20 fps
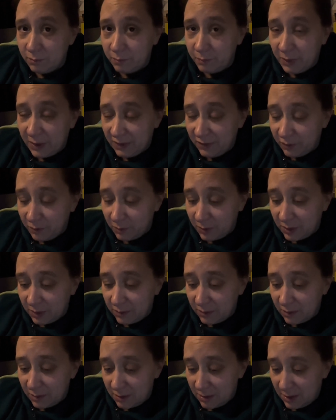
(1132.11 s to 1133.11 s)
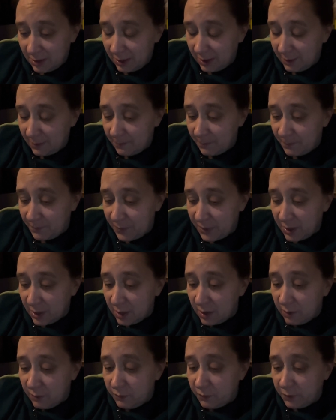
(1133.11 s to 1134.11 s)
basement thingy
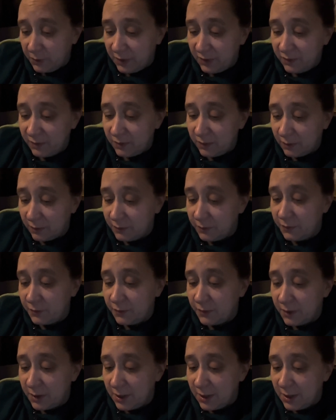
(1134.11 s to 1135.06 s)
for his stuff.